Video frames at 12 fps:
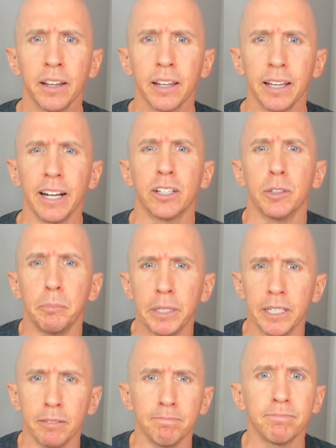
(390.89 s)
and I could
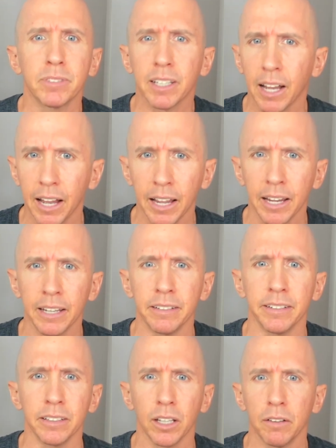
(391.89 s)
be kind
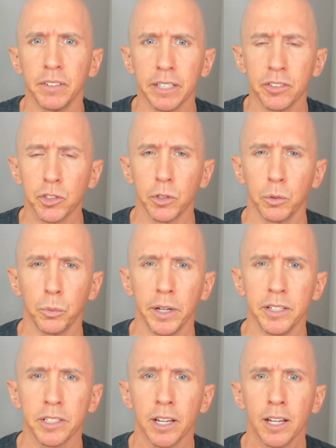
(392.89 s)
and loving in certain ways,